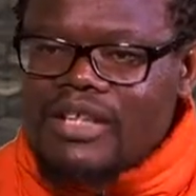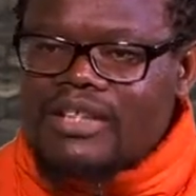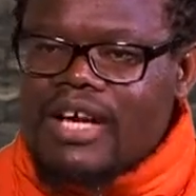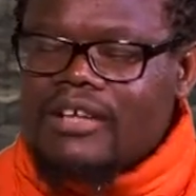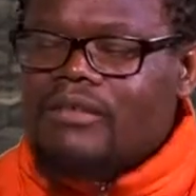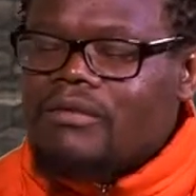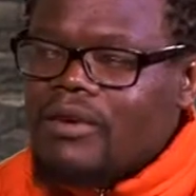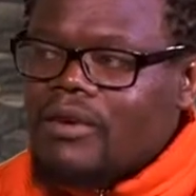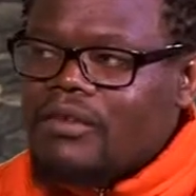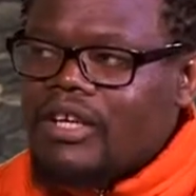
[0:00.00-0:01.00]
kind of
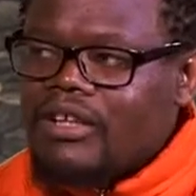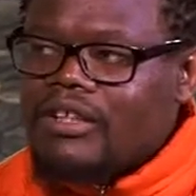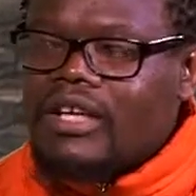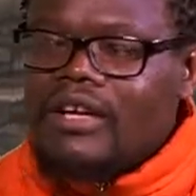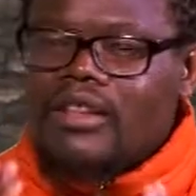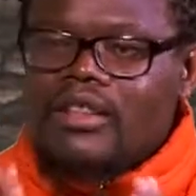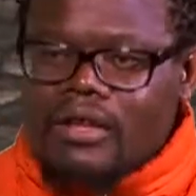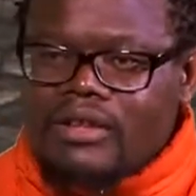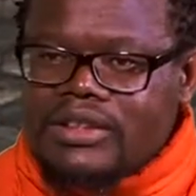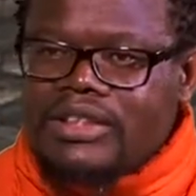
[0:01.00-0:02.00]
thought.